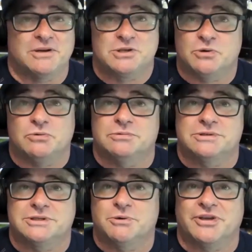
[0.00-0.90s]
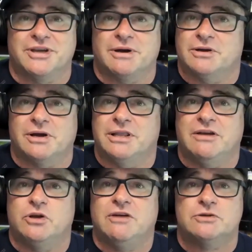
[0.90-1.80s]
still think
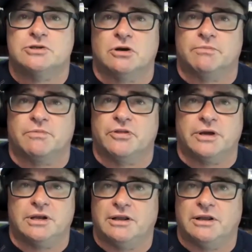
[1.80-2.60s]
you never stop thinking.